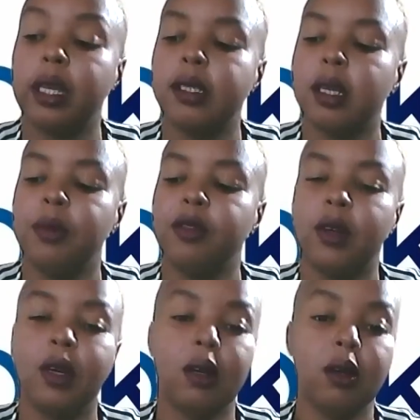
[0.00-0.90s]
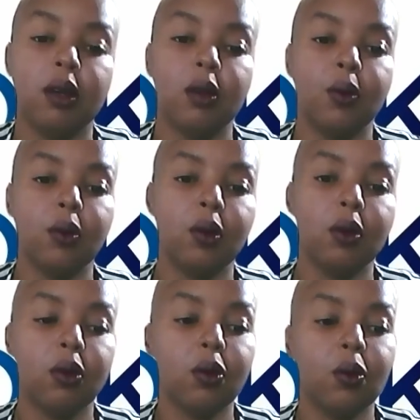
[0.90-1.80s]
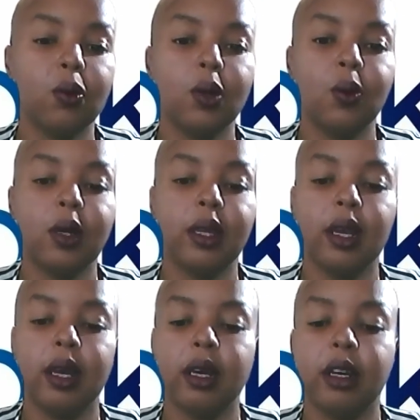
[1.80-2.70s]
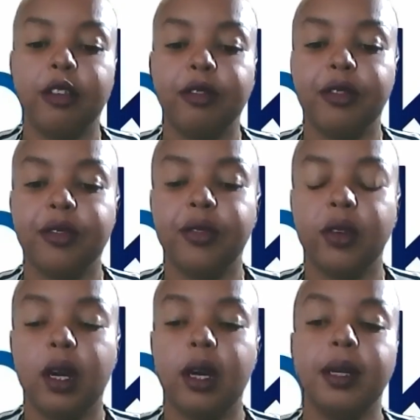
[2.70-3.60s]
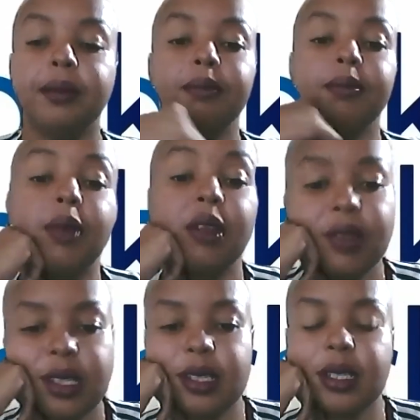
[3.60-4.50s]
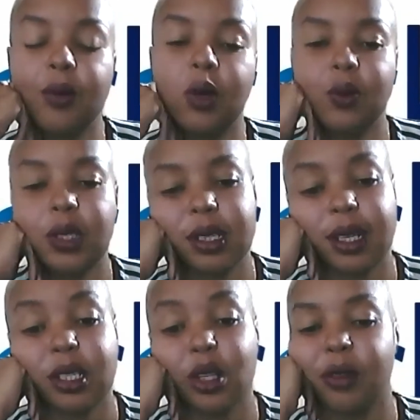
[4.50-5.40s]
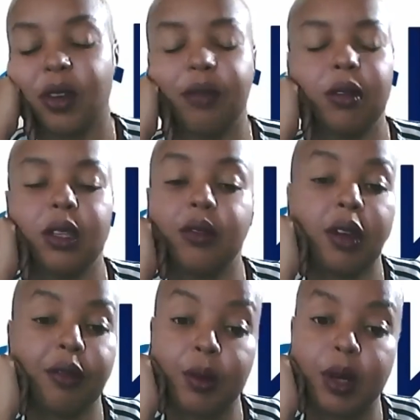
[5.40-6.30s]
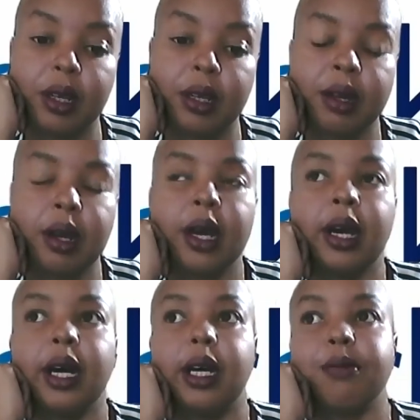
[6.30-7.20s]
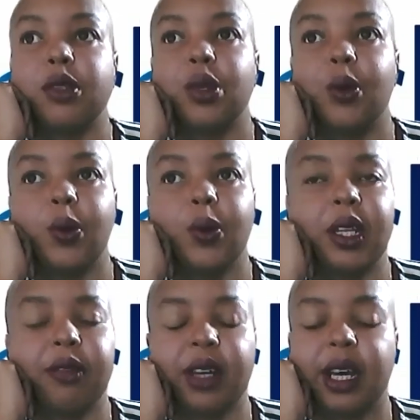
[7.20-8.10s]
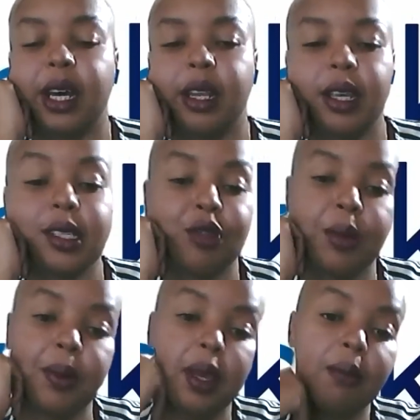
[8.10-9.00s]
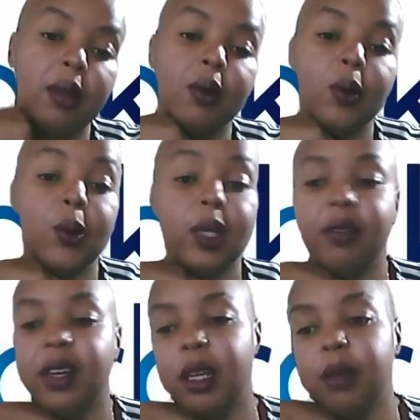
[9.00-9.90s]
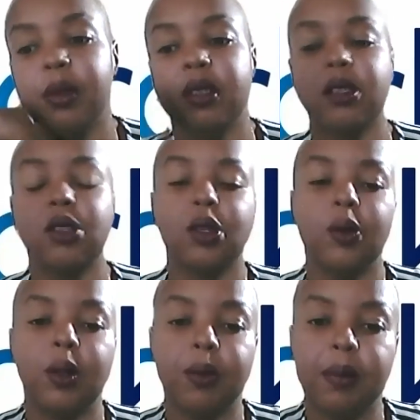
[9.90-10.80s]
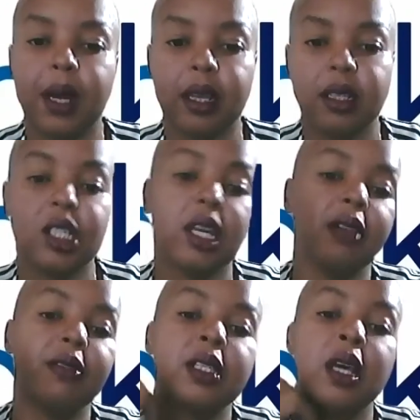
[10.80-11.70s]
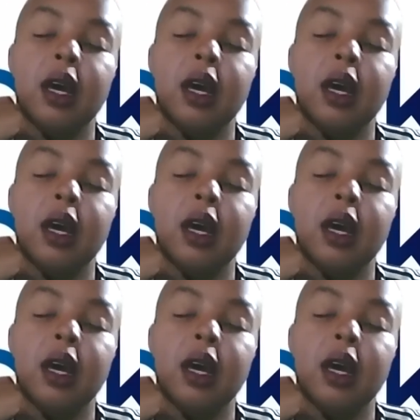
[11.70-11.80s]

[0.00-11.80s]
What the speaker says: said before, we would have pivoted somewhat. We started off everything for everyone. So we would have had ACE repairmen, we would have had persons who would be packing shelves,